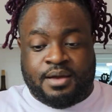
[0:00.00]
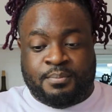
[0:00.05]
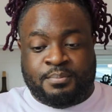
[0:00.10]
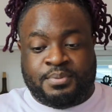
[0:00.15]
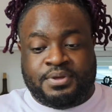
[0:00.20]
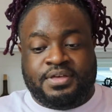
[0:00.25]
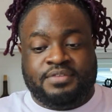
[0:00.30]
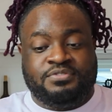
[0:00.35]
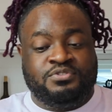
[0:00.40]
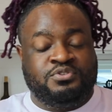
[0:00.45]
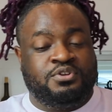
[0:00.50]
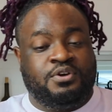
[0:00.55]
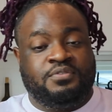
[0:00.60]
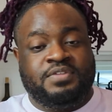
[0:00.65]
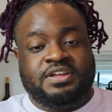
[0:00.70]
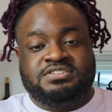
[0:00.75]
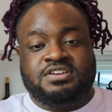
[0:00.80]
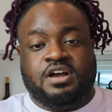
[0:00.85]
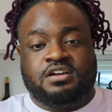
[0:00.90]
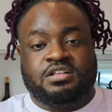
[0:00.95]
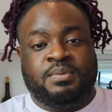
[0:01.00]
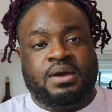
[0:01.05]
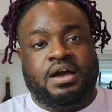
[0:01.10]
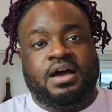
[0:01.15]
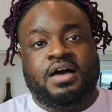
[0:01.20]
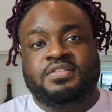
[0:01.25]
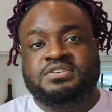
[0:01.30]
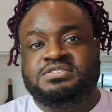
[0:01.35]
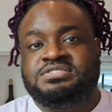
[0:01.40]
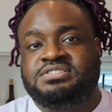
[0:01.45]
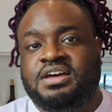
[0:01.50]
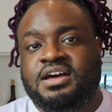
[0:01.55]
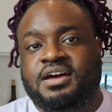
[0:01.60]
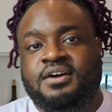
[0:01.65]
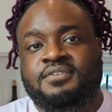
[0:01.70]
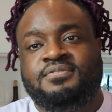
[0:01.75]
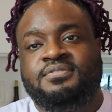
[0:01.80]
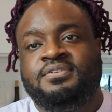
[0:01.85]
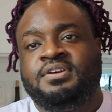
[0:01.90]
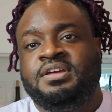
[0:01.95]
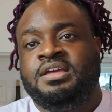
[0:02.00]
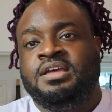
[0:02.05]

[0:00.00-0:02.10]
But, you know, they talked about other stuff